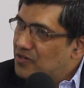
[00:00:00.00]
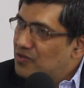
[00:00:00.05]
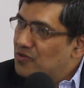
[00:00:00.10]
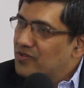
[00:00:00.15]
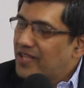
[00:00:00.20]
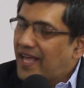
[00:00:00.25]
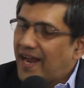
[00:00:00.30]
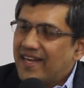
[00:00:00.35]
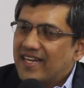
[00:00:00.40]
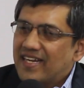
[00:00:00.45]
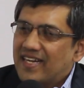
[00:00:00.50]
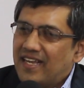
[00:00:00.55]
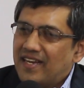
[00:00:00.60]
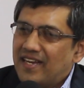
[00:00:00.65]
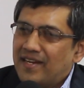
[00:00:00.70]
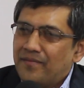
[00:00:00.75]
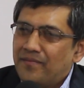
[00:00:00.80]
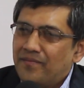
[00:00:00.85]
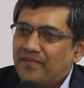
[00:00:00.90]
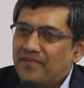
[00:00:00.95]
do that.
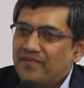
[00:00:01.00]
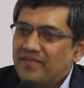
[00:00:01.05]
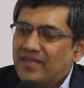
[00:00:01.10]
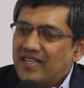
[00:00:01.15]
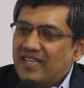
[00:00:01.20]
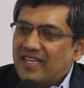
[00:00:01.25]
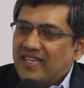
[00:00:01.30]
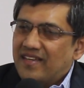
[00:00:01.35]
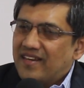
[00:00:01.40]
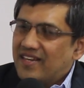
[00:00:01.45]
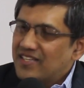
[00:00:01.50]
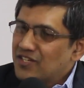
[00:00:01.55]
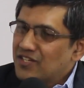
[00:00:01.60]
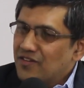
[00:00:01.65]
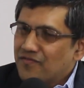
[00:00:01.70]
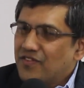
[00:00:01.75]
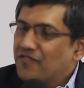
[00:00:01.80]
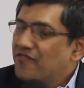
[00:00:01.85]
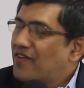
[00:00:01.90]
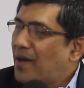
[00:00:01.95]
And rest
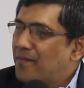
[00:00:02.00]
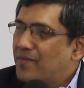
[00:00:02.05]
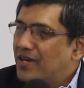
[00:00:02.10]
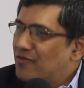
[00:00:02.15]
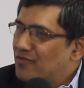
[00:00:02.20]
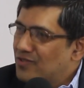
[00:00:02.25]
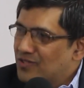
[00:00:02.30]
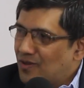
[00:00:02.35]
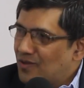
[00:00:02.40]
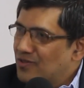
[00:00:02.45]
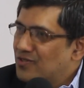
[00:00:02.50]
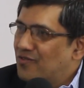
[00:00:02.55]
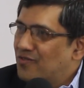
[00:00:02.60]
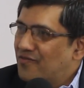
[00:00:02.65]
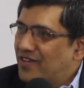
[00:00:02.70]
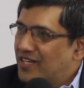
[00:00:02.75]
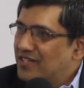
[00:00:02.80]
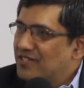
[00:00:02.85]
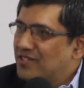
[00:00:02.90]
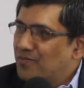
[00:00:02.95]
of the family was also
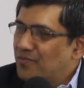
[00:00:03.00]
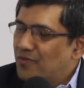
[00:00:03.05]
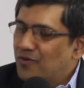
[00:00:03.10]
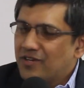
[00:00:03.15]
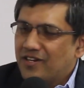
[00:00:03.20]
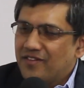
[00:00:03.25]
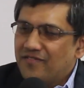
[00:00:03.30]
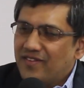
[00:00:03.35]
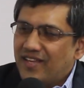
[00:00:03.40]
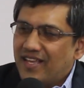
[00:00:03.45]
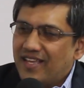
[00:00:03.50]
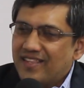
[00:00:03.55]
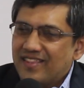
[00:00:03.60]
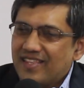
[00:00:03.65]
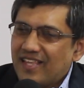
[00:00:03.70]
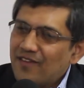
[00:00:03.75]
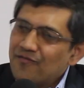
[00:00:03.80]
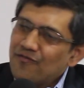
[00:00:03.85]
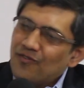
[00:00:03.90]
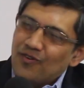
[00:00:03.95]
very supportive. And
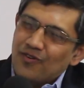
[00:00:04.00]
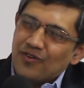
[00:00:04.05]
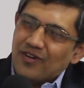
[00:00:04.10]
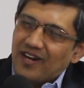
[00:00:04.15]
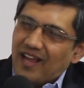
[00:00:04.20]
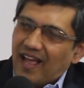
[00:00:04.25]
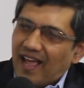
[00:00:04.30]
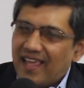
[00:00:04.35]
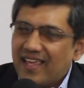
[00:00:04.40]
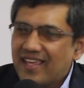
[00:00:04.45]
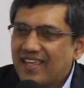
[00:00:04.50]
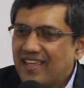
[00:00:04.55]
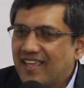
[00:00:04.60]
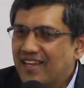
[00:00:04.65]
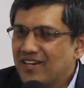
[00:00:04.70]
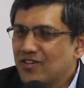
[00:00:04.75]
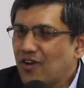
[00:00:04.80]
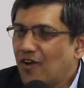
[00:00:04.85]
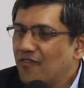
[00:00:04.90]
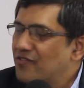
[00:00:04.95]
therefore, I
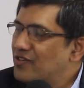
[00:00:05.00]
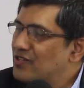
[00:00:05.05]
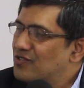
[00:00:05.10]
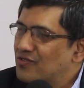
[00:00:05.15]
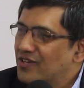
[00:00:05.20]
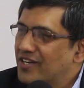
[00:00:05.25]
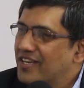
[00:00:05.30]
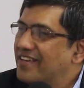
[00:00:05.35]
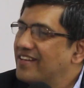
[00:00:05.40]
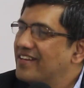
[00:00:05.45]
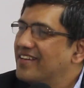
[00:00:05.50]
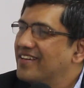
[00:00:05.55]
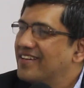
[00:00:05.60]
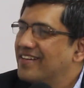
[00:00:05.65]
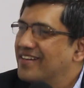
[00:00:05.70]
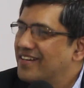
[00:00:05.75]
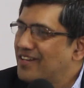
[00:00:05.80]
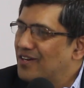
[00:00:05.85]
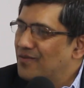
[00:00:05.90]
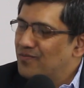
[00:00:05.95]
kicked off into a career
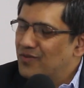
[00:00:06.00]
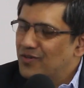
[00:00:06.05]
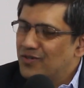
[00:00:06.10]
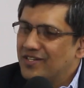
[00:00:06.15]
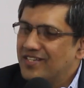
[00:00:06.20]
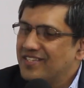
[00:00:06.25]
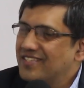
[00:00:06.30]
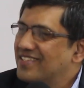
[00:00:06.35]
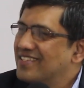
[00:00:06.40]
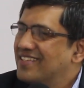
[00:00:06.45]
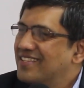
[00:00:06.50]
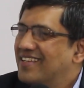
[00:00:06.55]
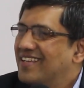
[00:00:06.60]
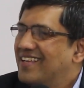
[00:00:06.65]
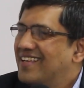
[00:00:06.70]
in computers